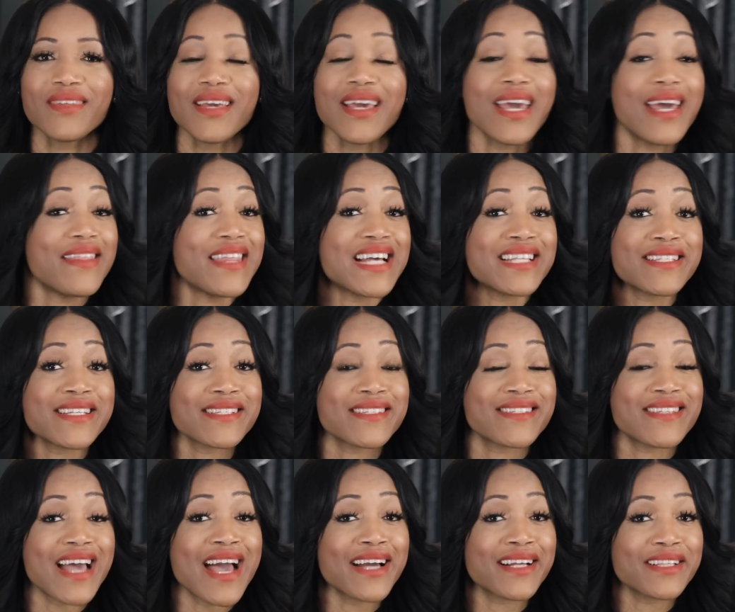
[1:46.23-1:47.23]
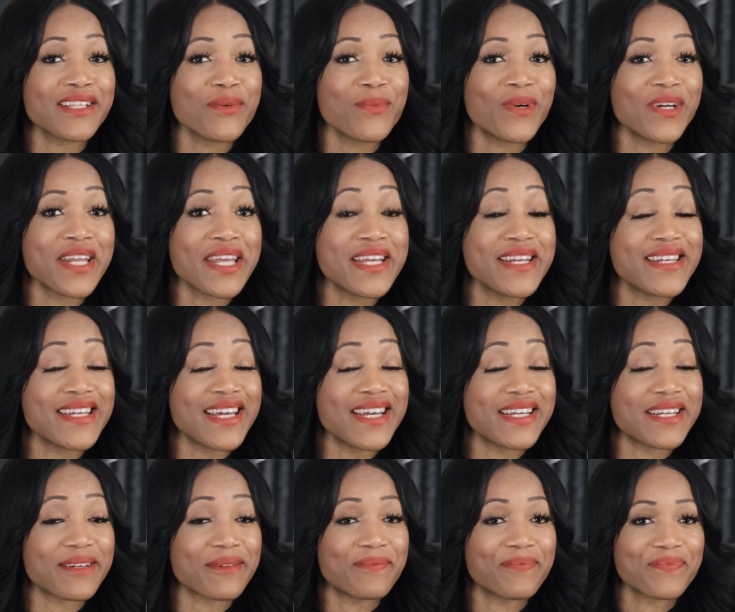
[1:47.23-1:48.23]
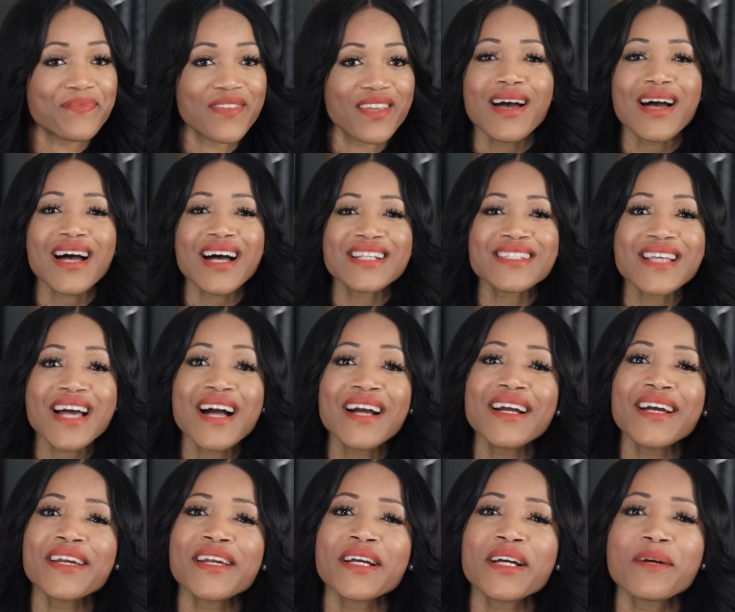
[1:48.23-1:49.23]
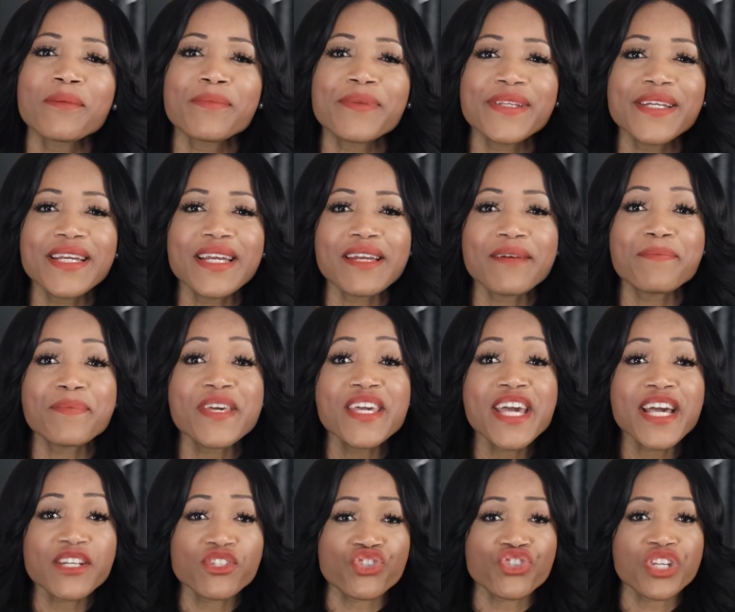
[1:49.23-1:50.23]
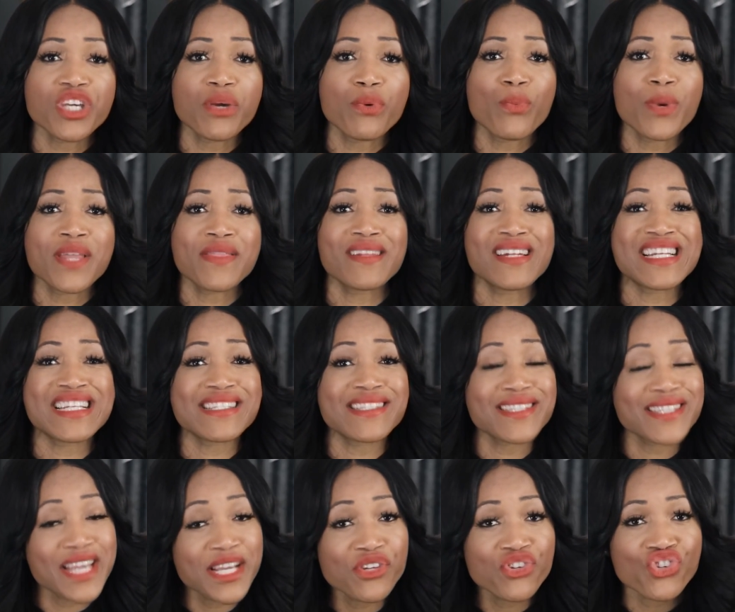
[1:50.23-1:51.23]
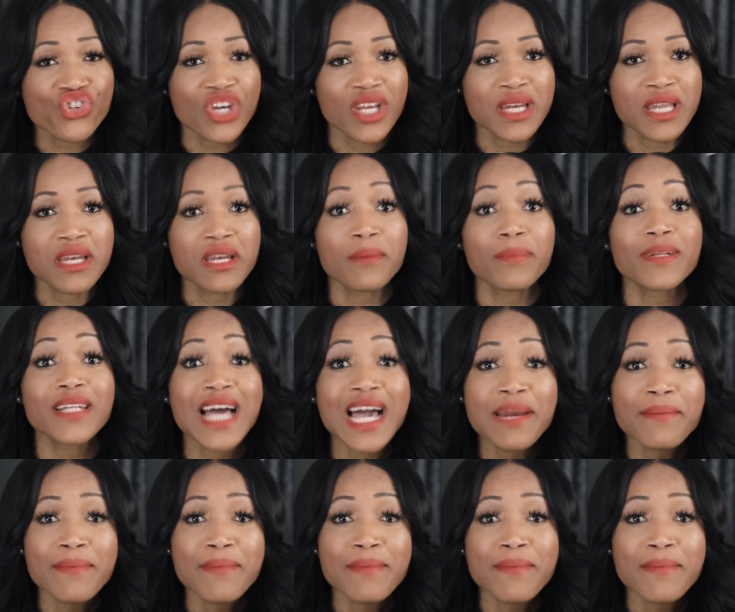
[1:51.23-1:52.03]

And that's exactly what he did. Atangana completed a PhD with distinction in applied